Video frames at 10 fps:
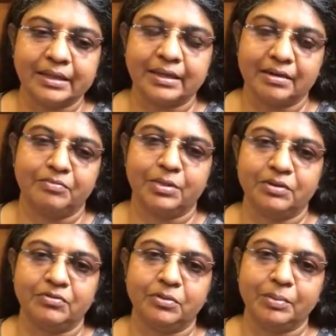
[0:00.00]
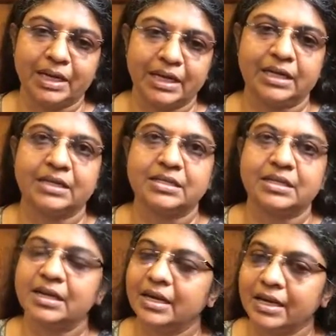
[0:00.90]
the government for many years.
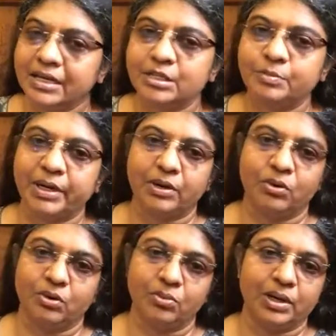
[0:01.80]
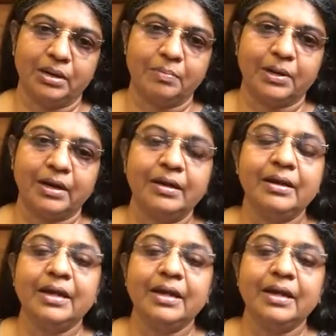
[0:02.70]
It's spread all over Nepal.